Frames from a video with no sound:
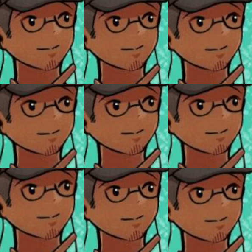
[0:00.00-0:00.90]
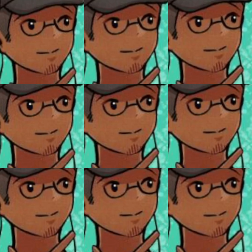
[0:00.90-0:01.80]

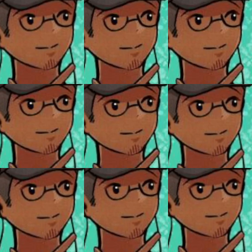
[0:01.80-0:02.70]
(silent)